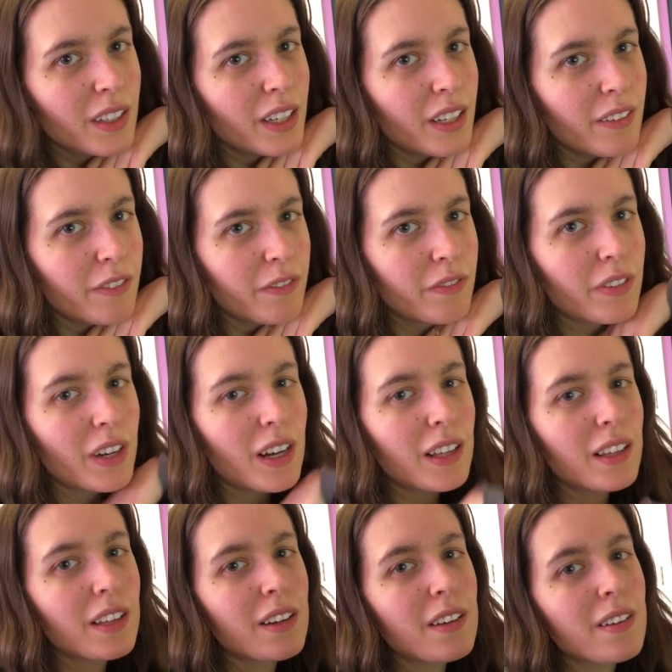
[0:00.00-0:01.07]
and
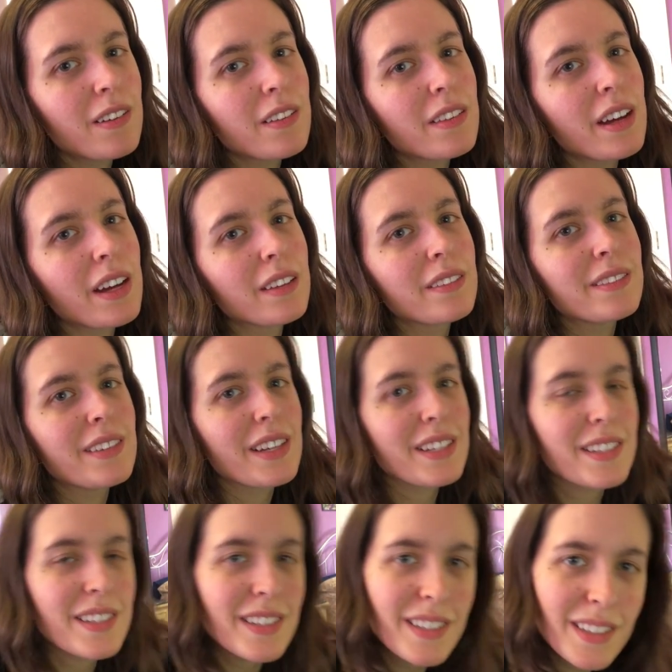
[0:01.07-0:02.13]
follow that
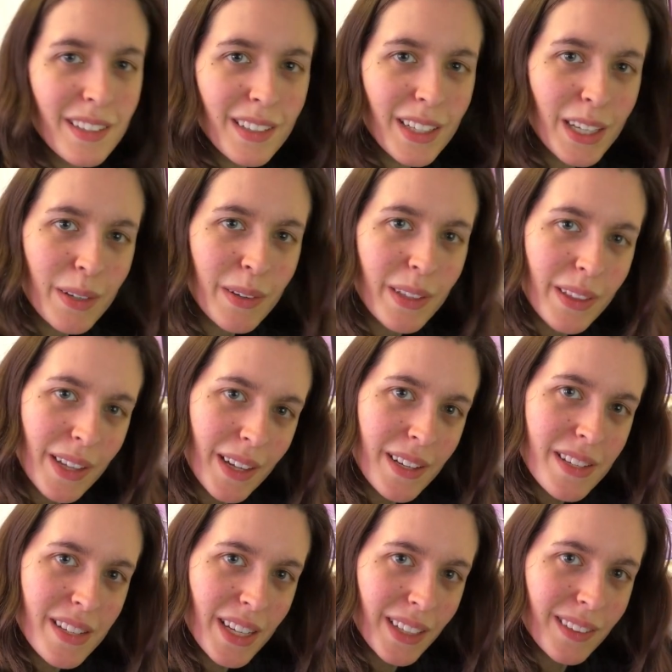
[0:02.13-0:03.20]
destiny without a
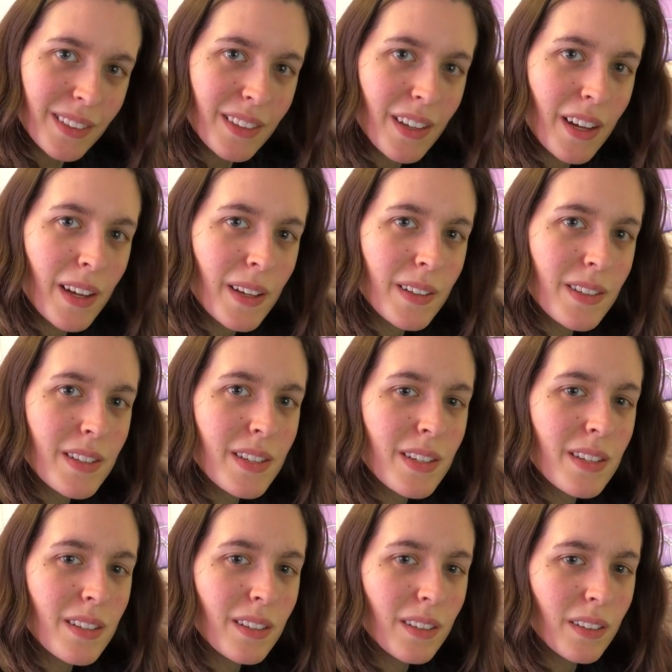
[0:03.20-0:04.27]
second
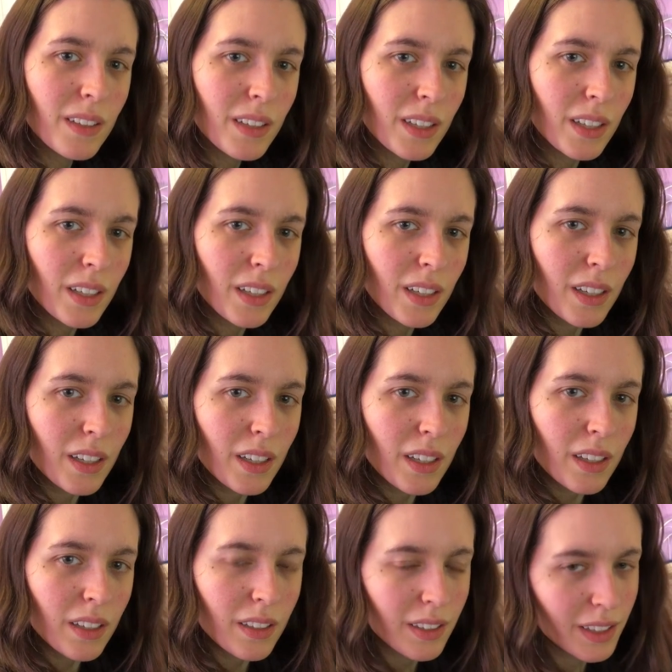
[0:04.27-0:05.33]
thought.
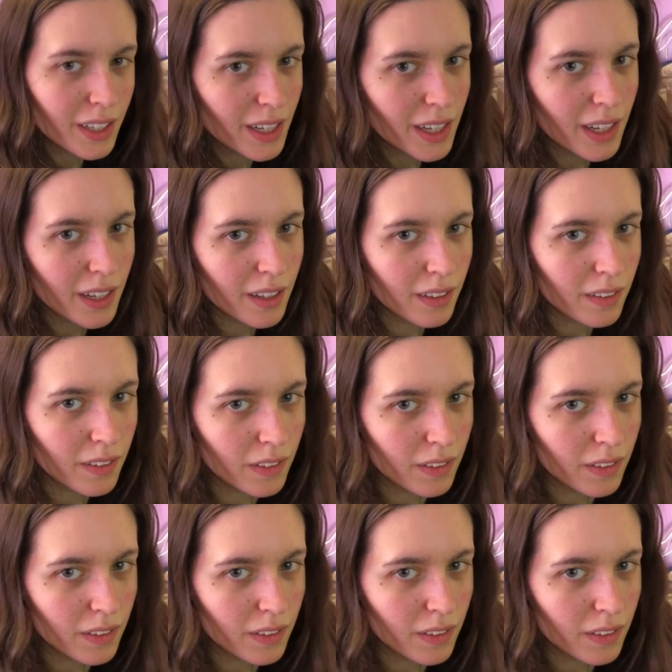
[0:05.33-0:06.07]
Yeah,